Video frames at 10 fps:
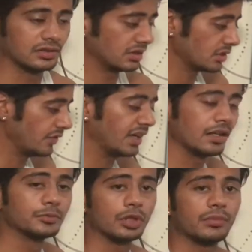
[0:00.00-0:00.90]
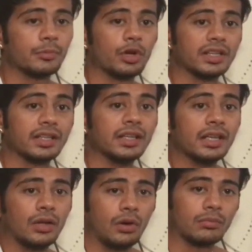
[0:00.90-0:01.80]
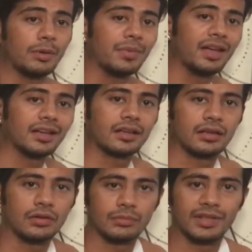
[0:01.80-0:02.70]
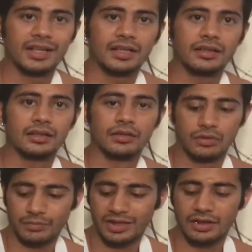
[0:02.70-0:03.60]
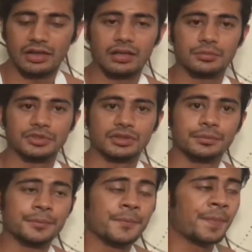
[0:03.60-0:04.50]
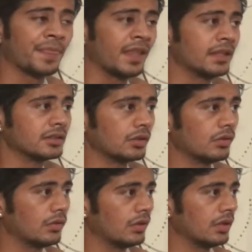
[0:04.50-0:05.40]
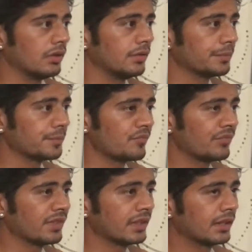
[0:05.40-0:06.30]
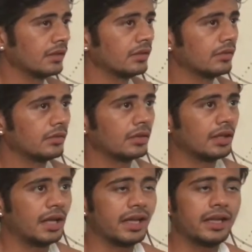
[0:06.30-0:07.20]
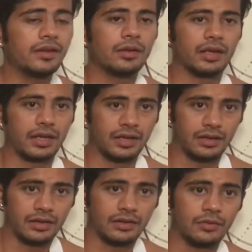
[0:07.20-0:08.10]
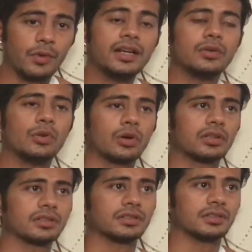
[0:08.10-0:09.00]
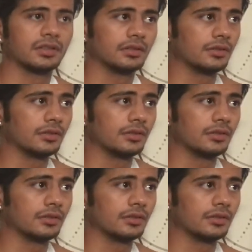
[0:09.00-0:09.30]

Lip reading: such fat lumps on my body, on my back, on my leg, on my arms. So I went to doctors